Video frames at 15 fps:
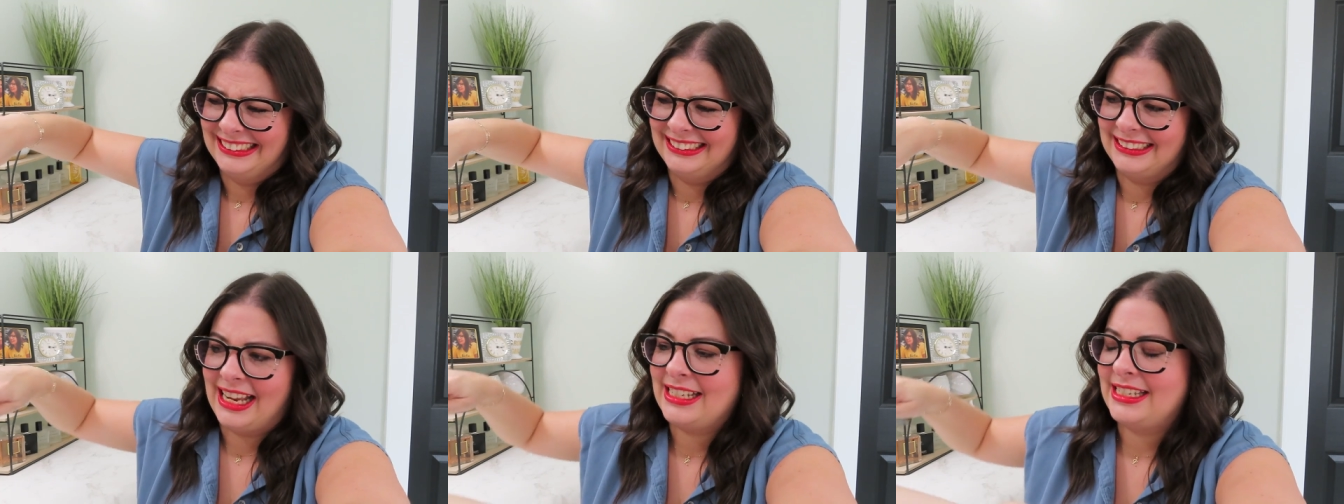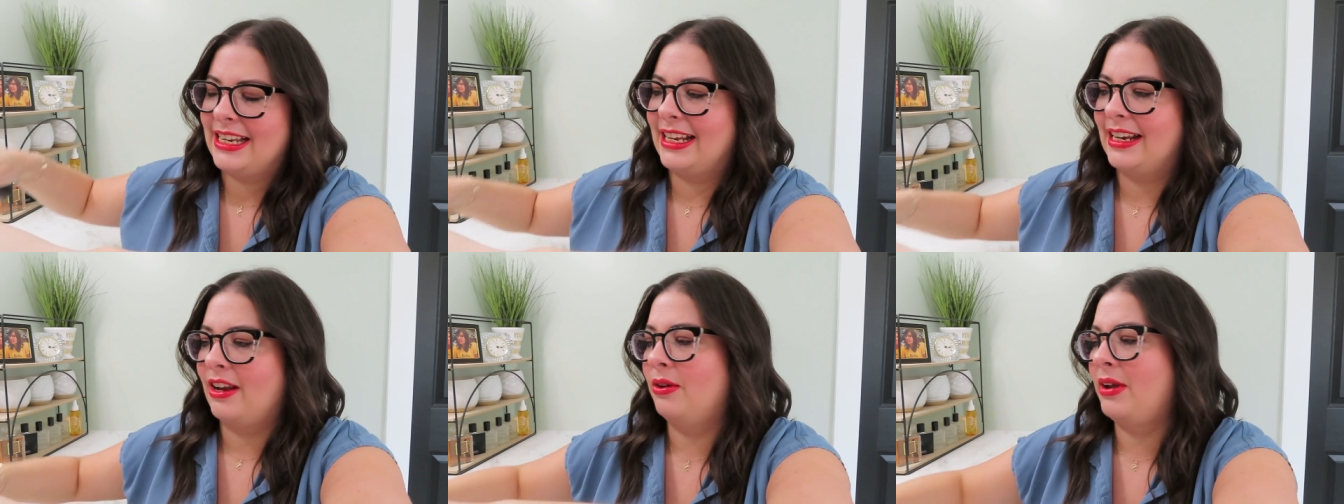I
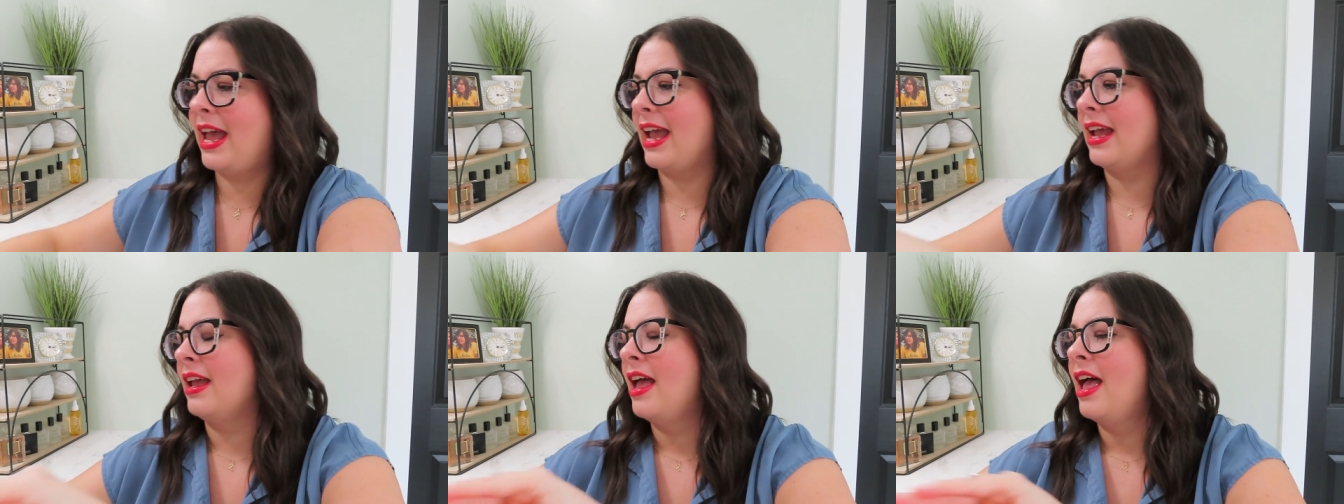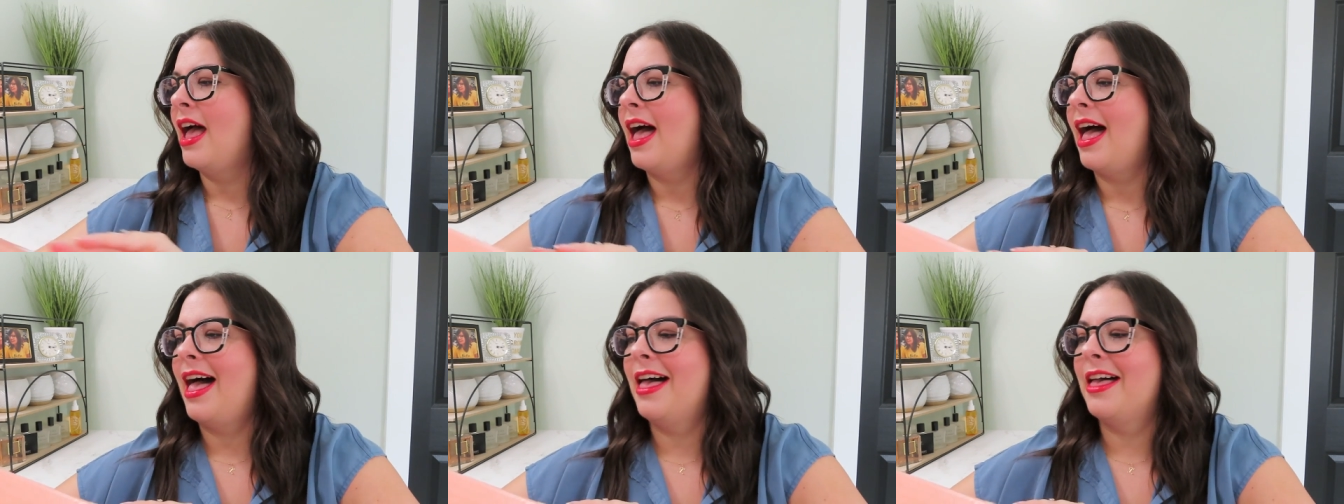did it, okay.
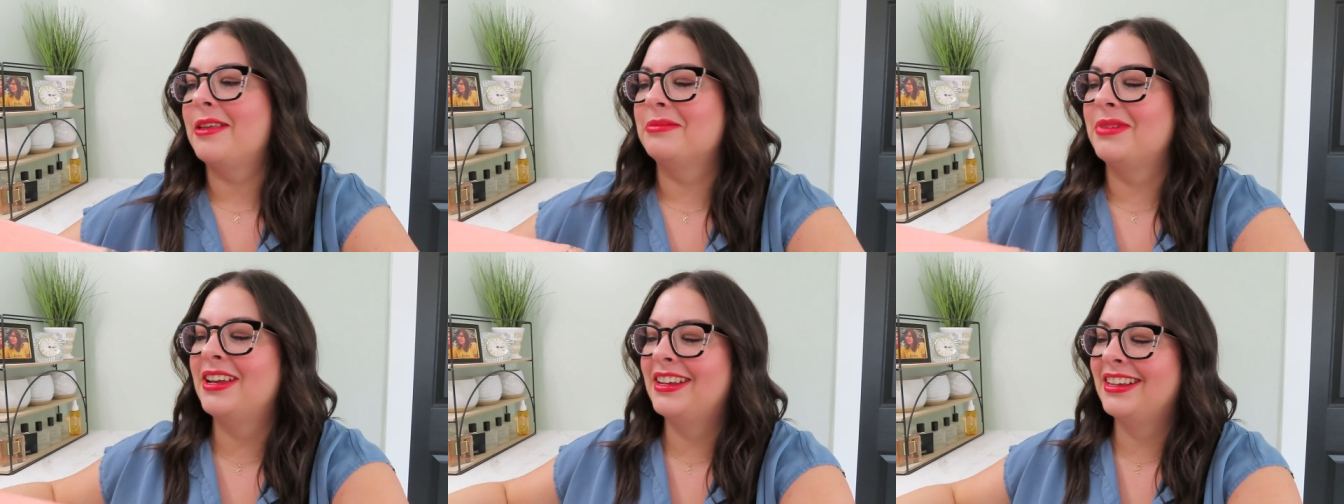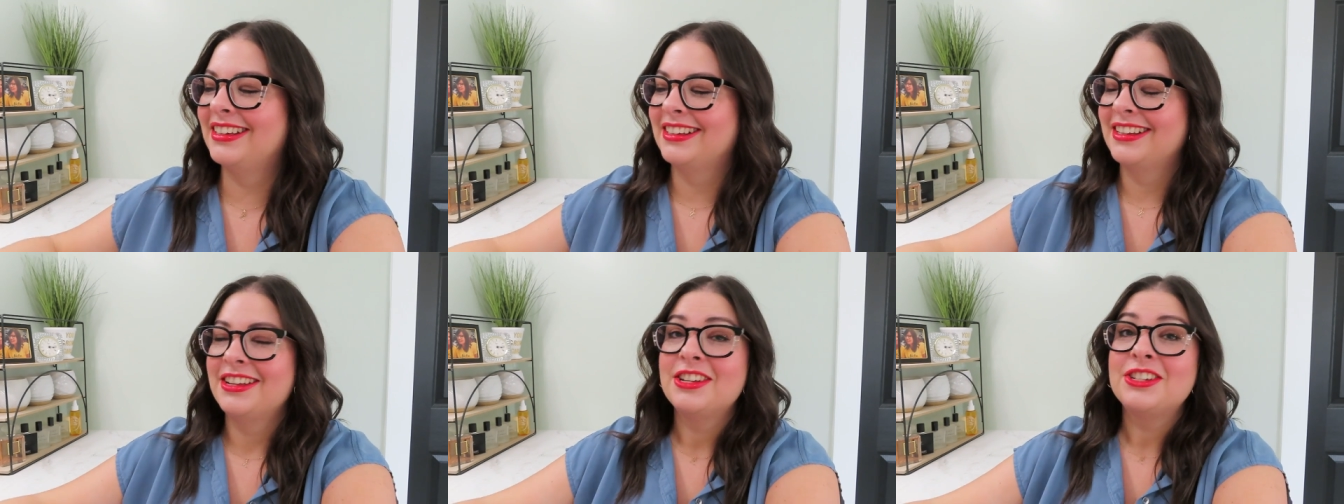
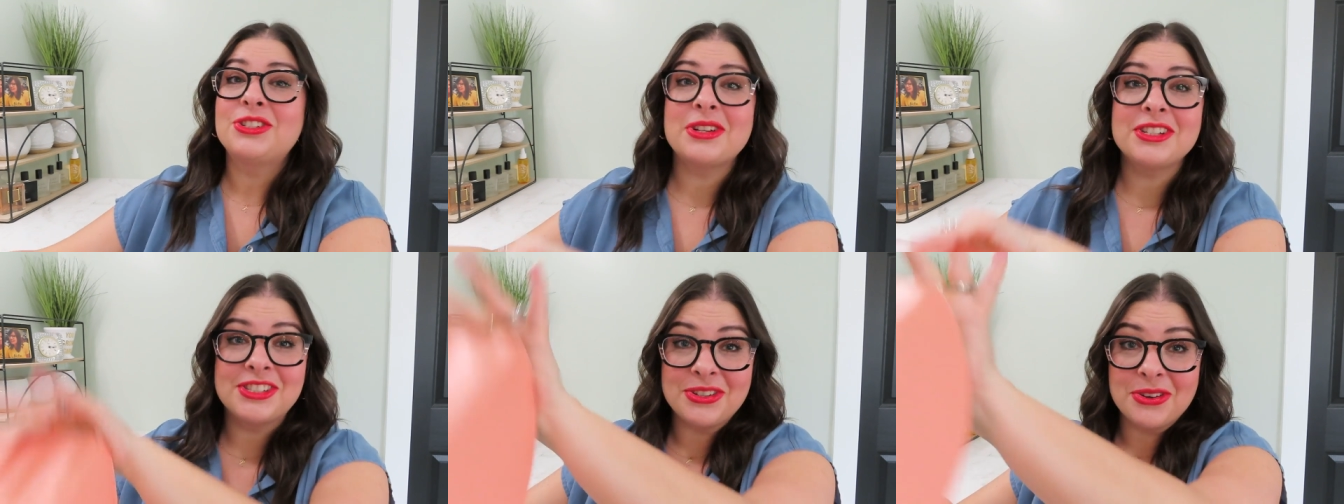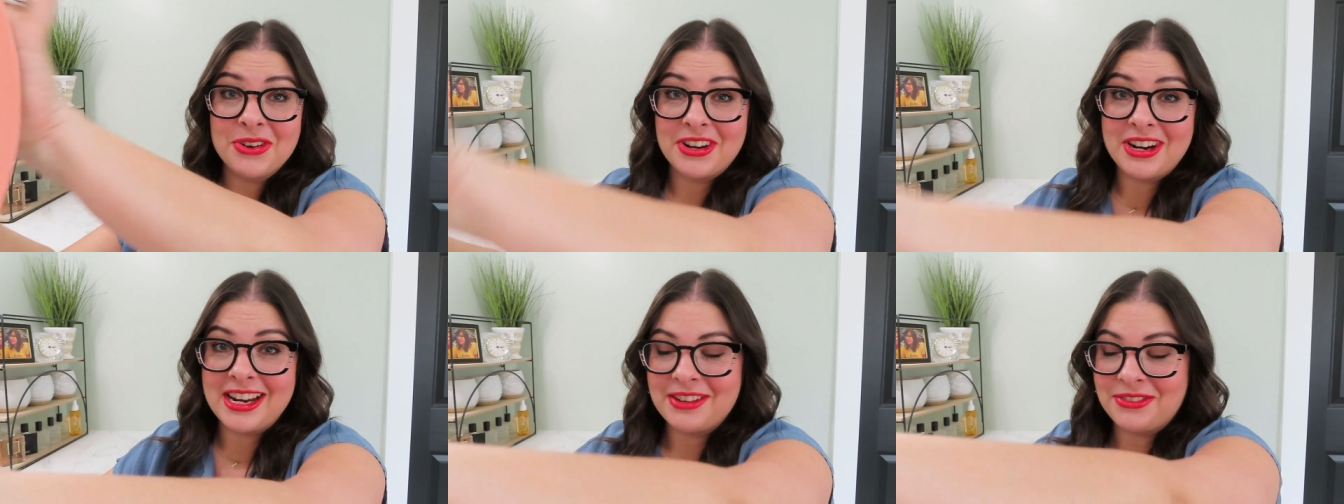Short
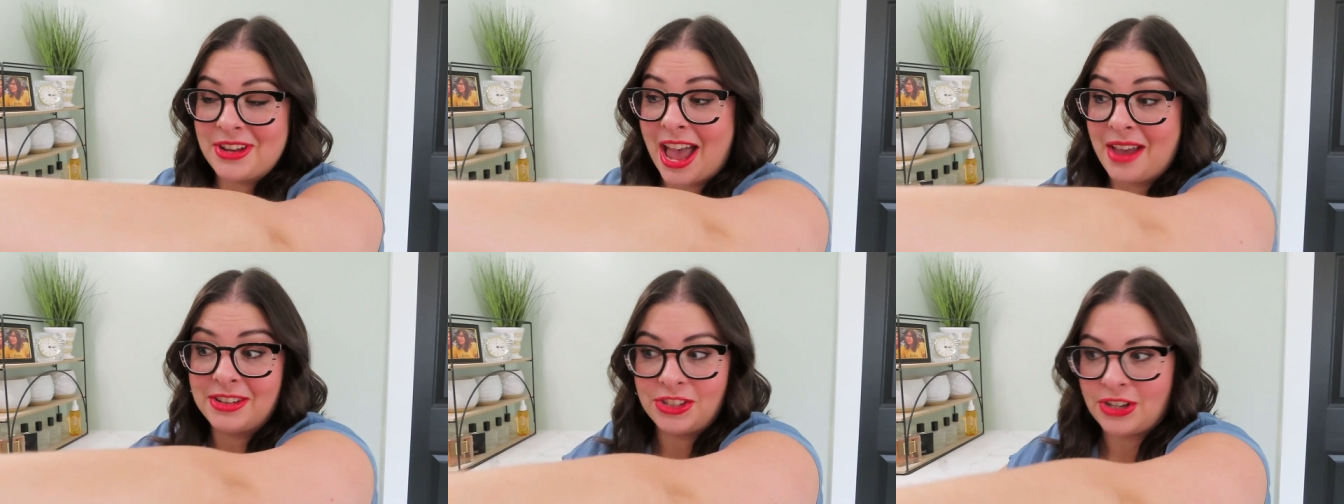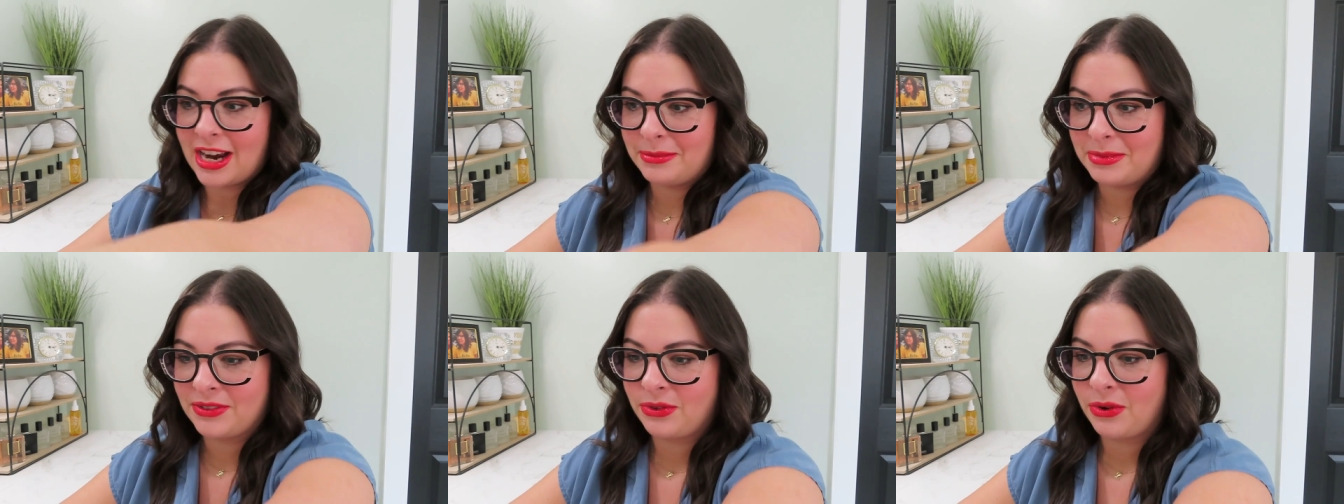story, if you haven't
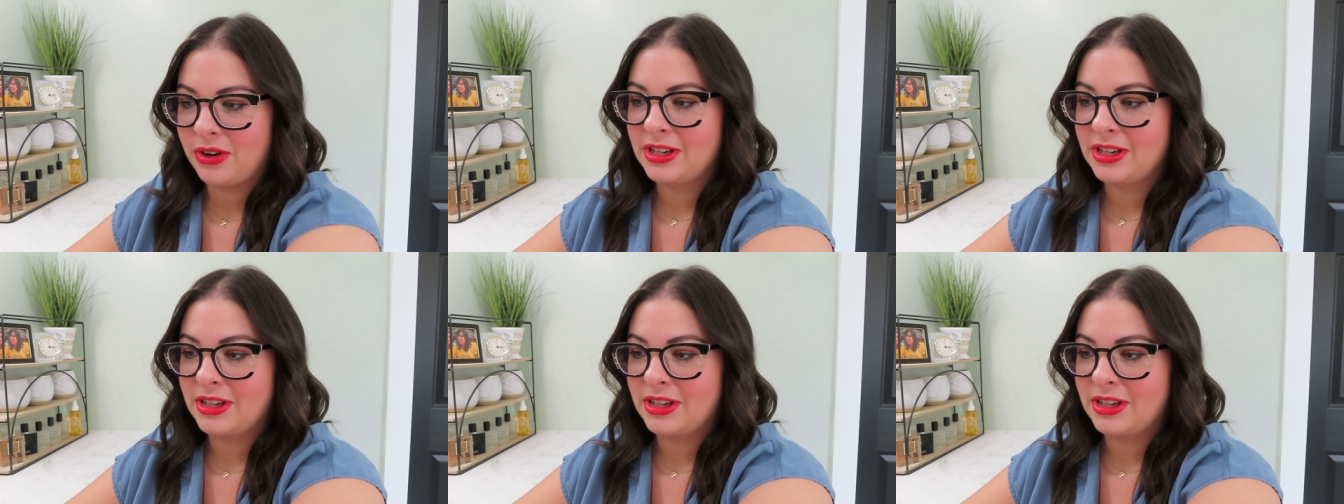tried it before,